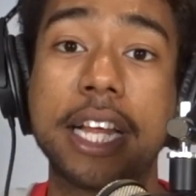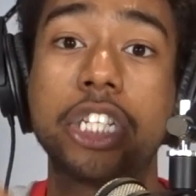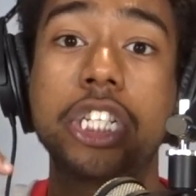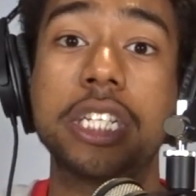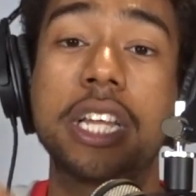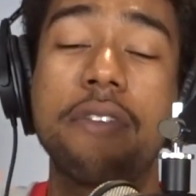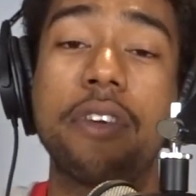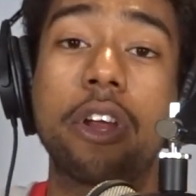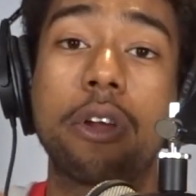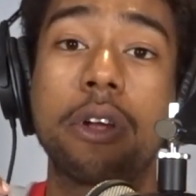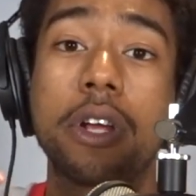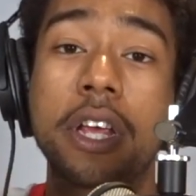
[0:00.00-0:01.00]
and she's giving
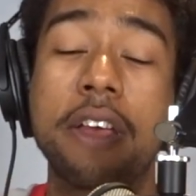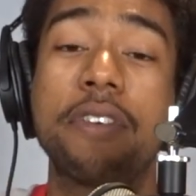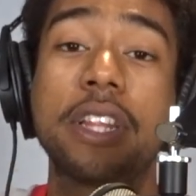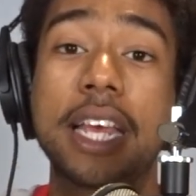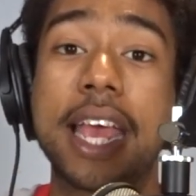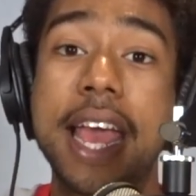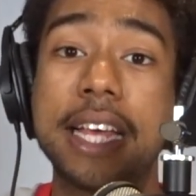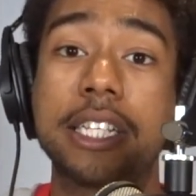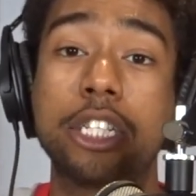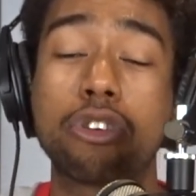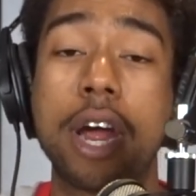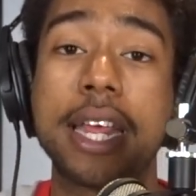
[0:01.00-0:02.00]
the case
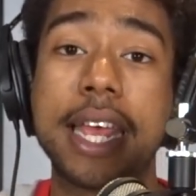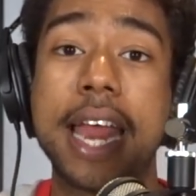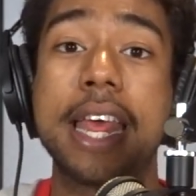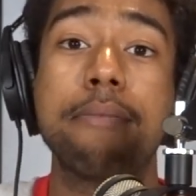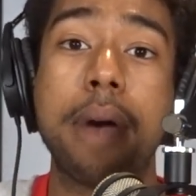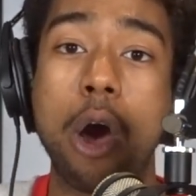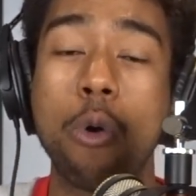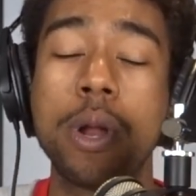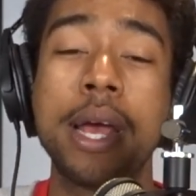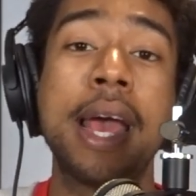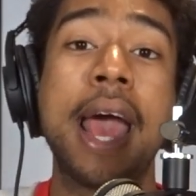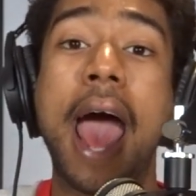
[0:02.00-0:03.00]
to try and get him out
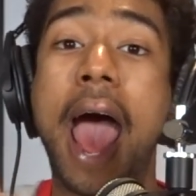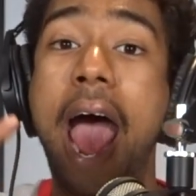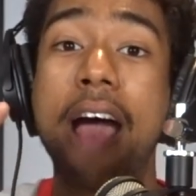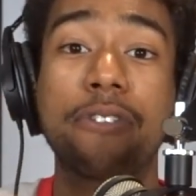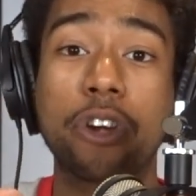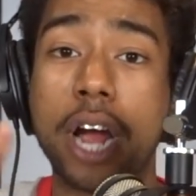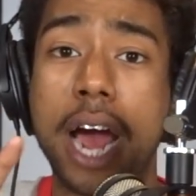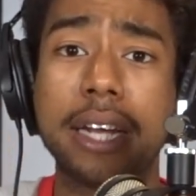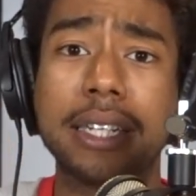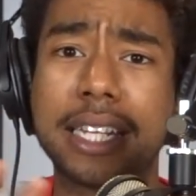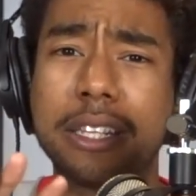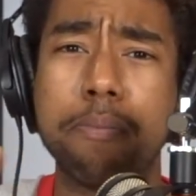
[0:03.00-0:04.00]
after kind
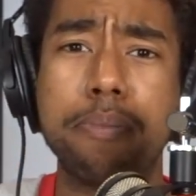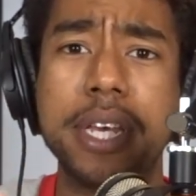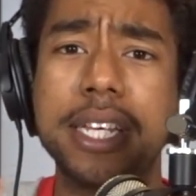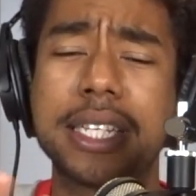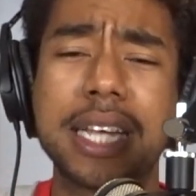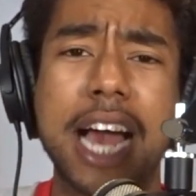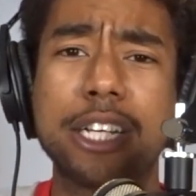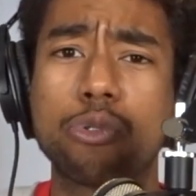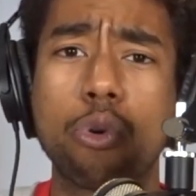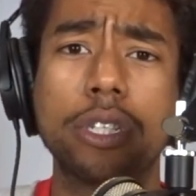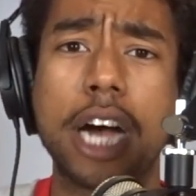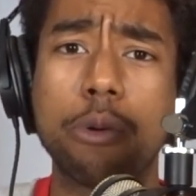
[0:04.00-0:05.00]
of like the B side
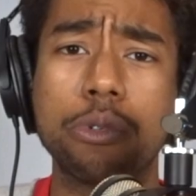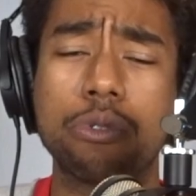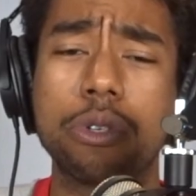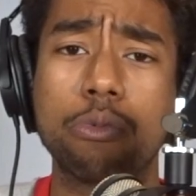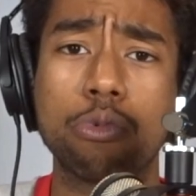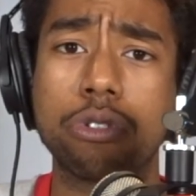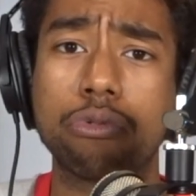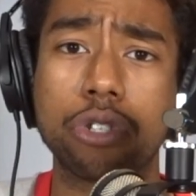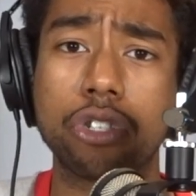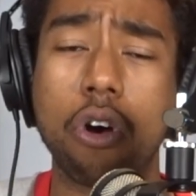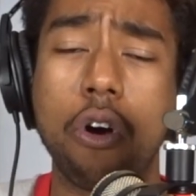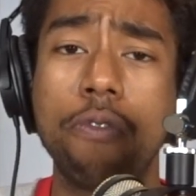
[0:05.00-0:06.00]
storyline was
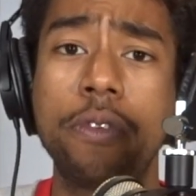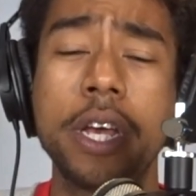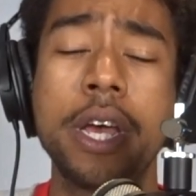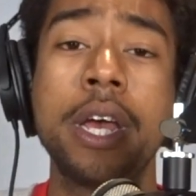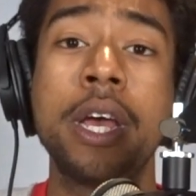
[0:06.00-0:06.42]
resolved.